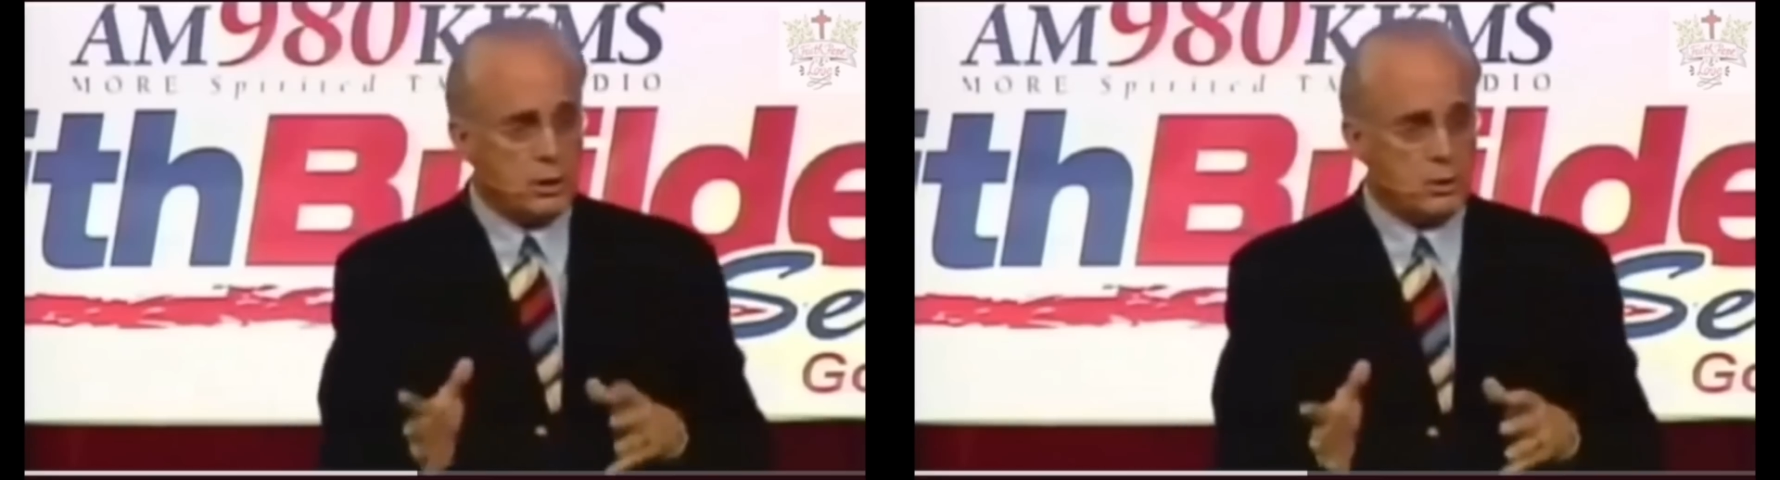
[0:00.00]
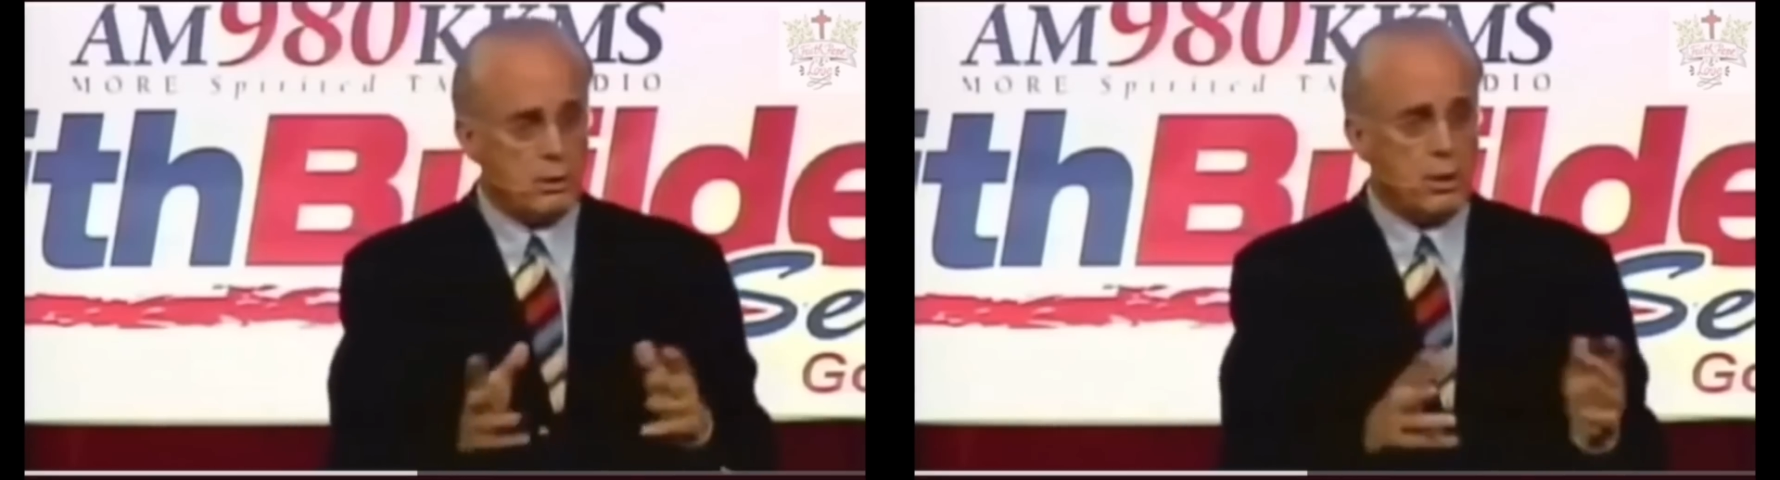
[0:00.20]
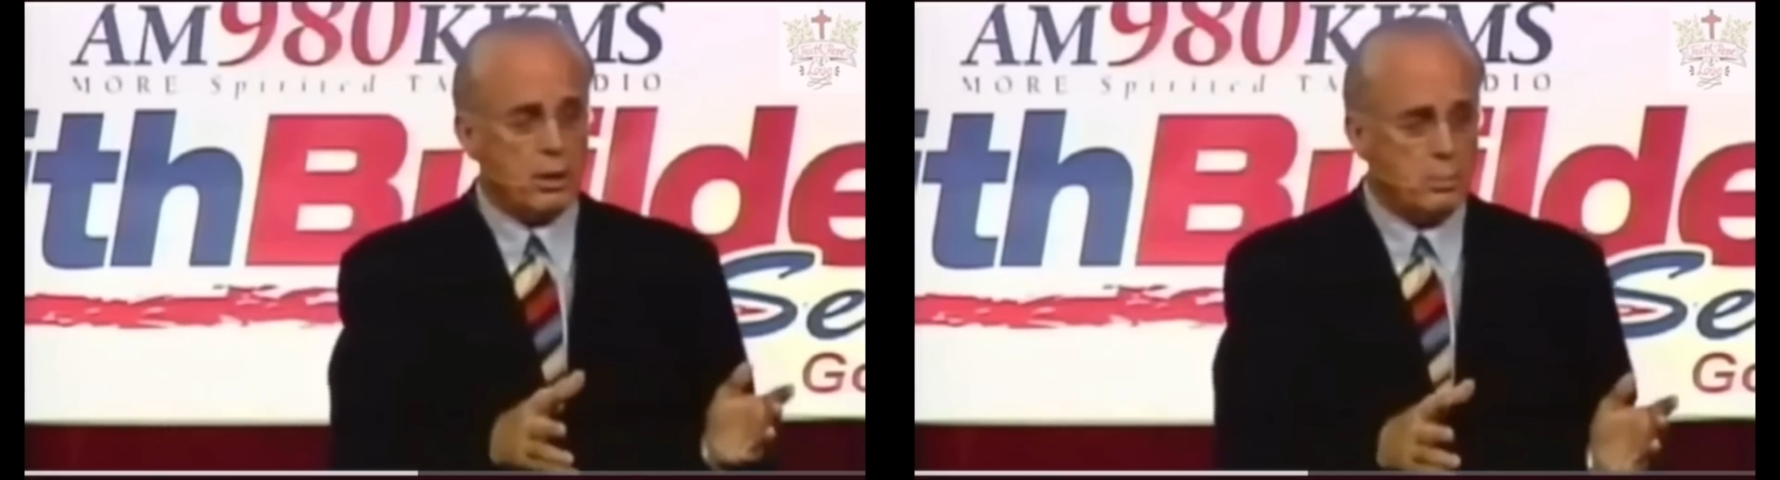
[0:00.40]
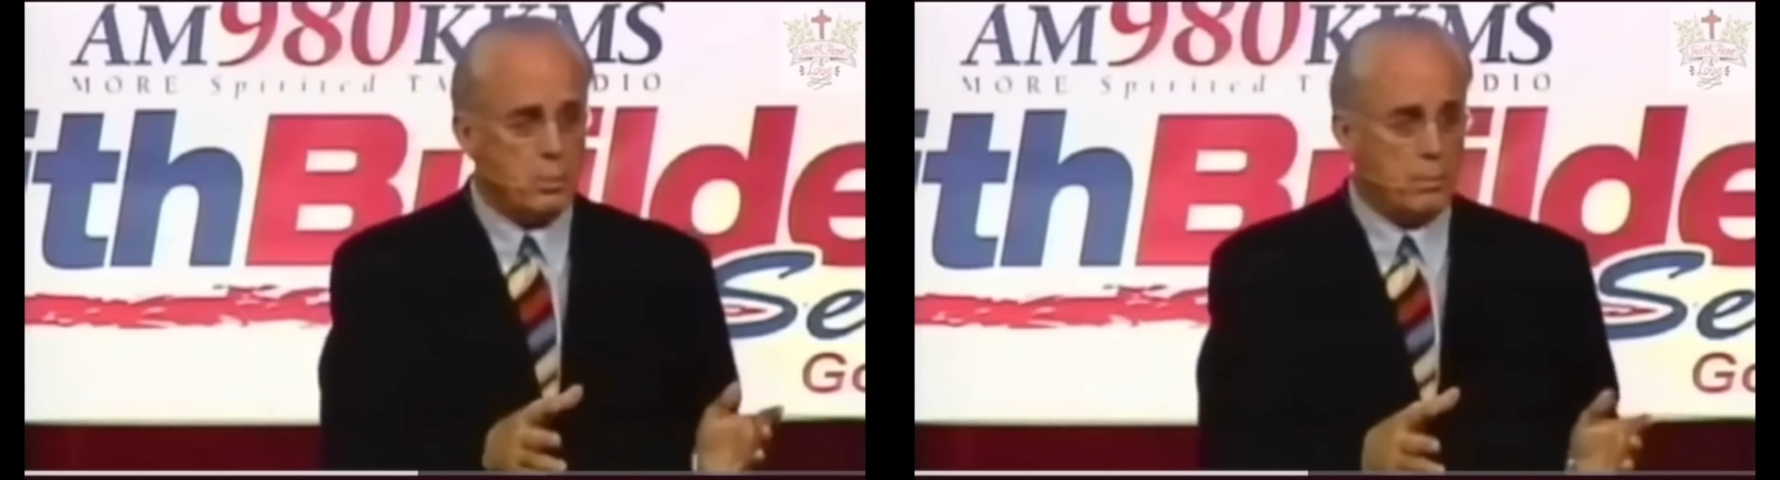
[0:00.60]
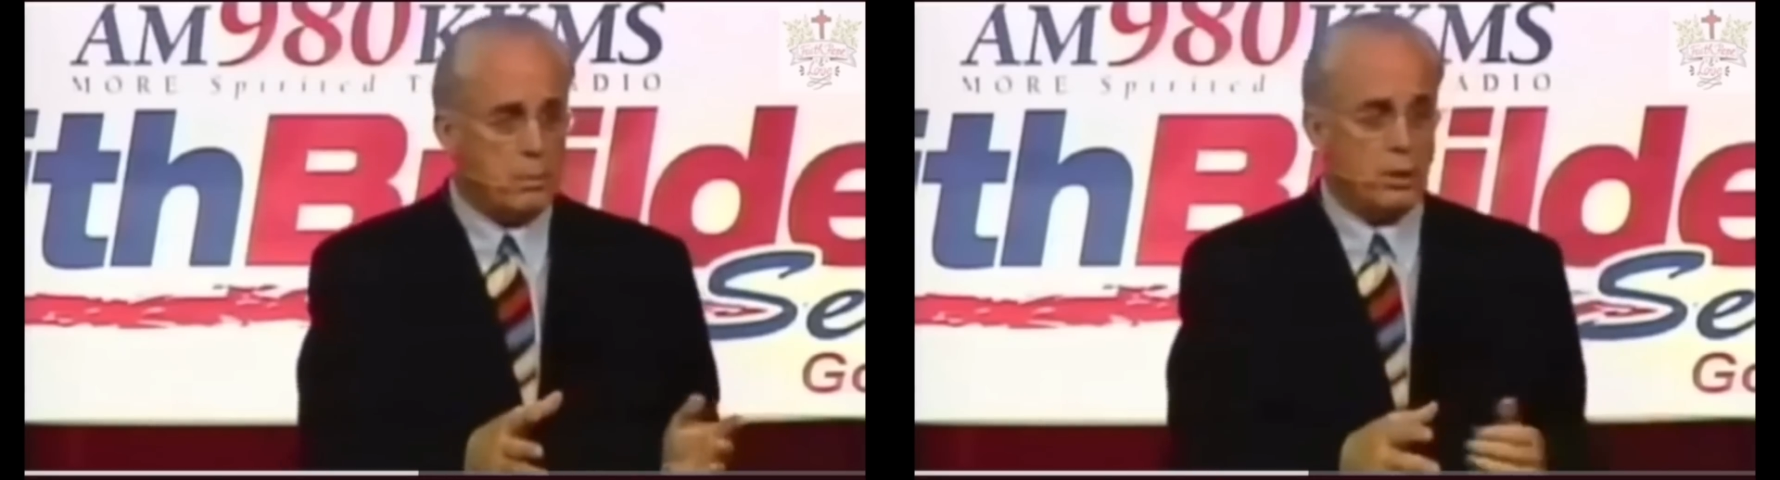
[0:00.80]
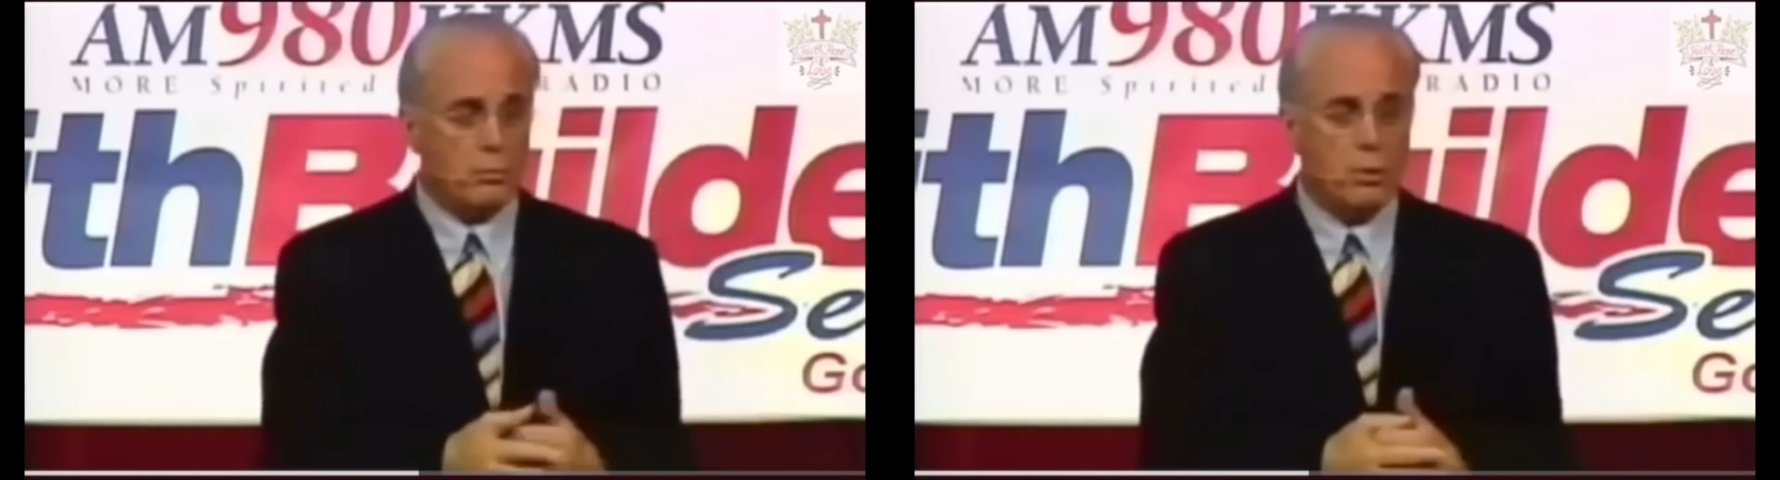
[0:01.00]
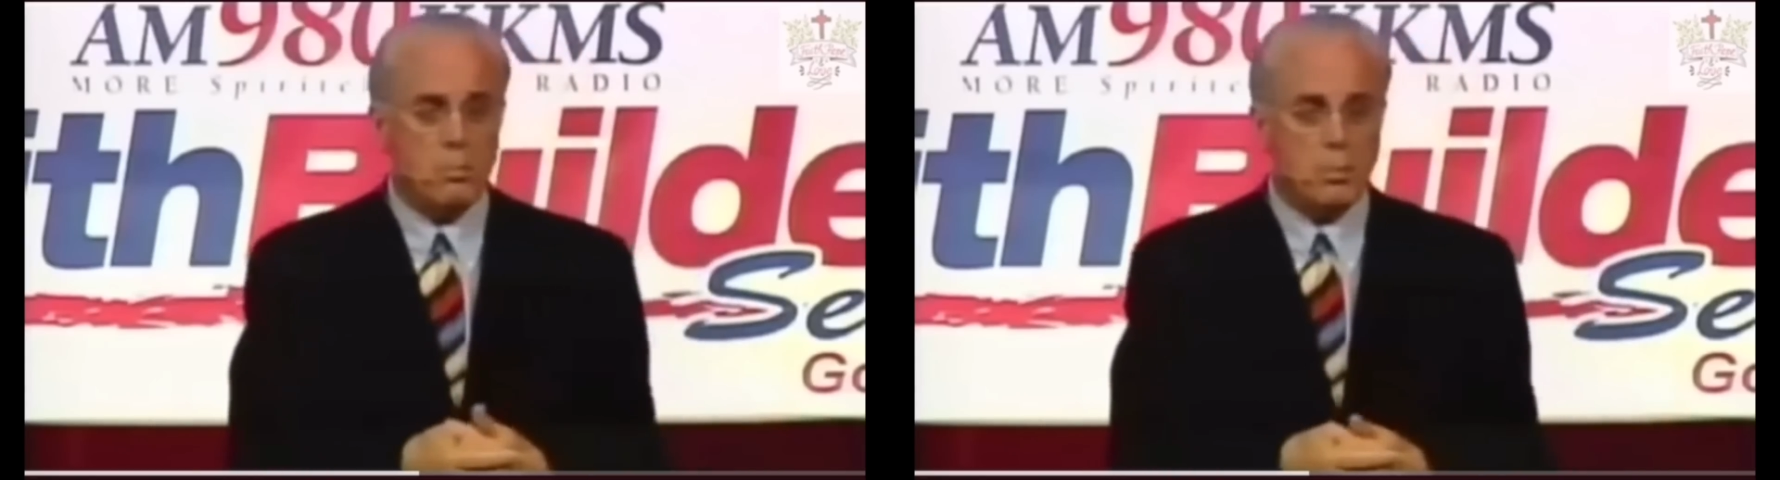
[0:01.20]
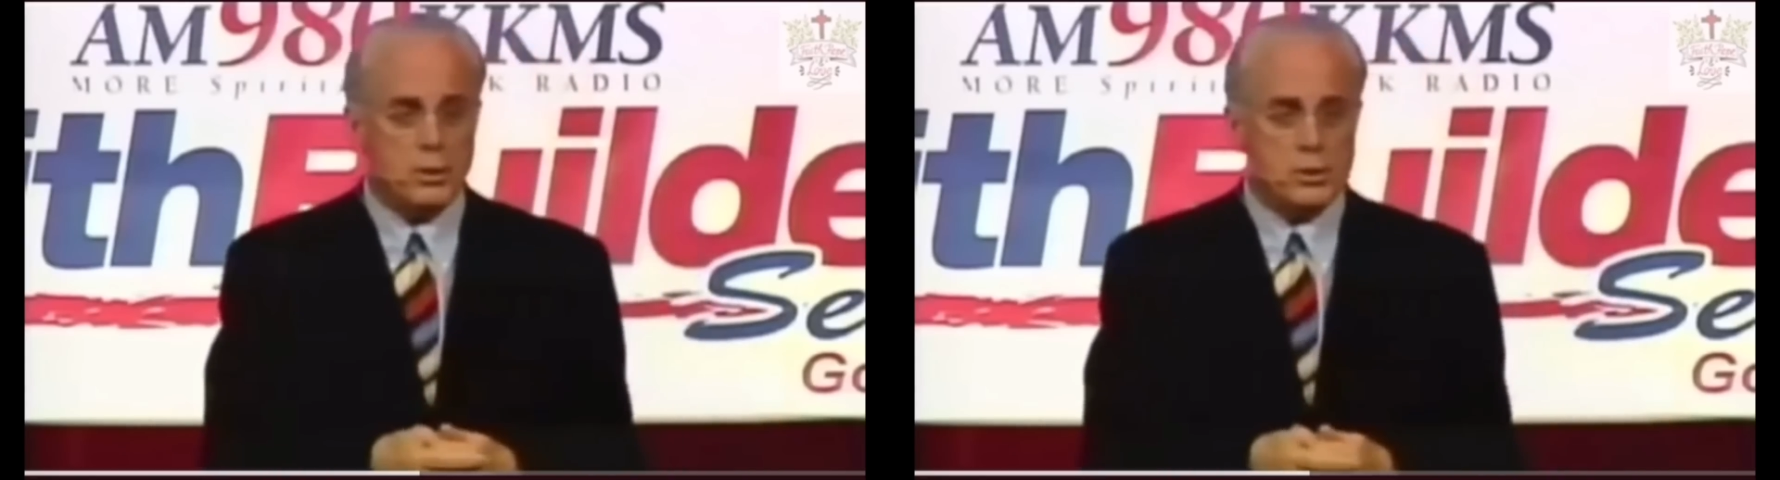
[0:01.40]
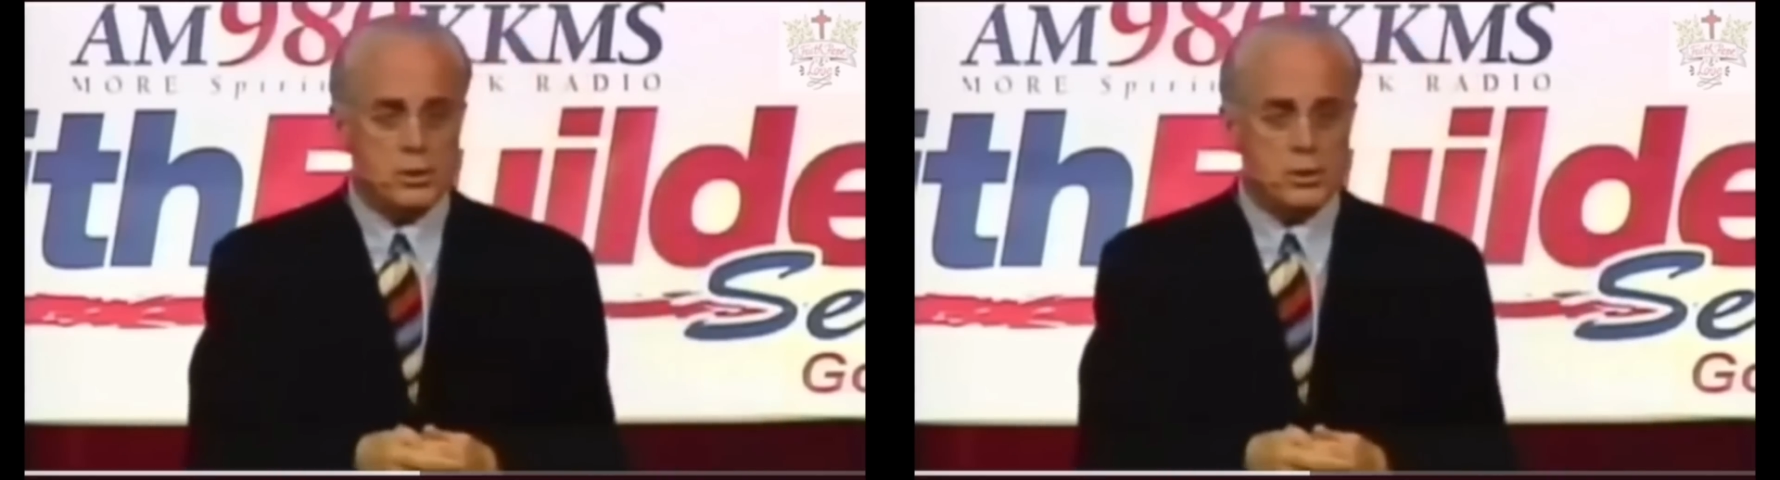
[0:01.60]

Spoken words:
because they're occupied by the Romans,